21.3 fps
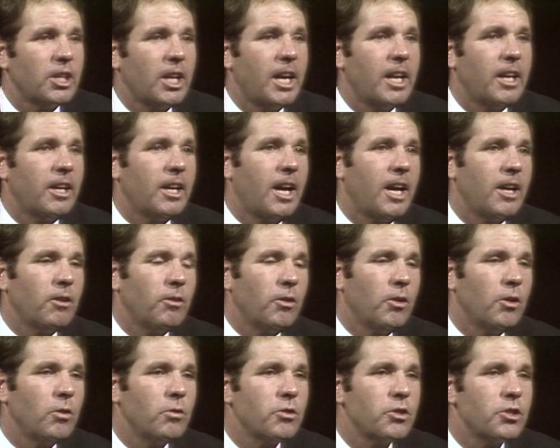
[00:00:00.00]
land in Idaho
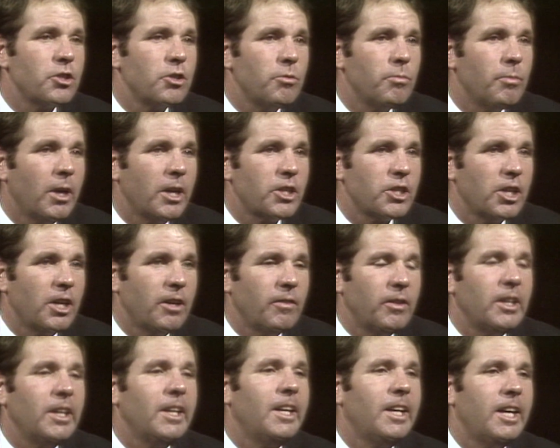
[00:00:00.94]
and owns too much of
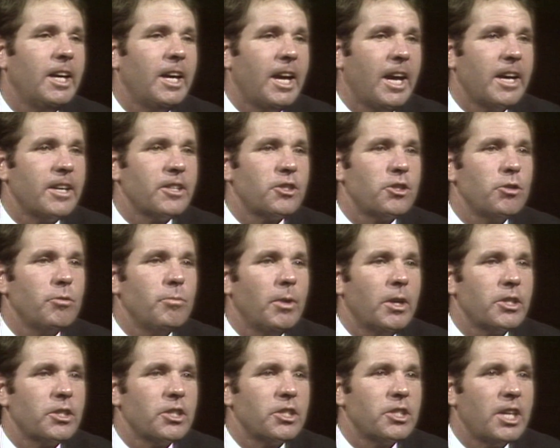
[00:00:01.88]
it, has too
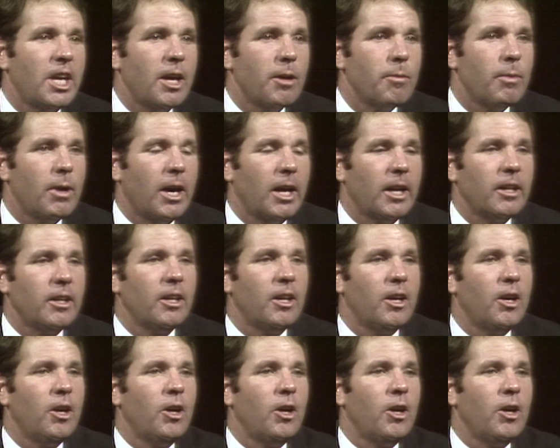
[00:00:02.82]
much to say about it.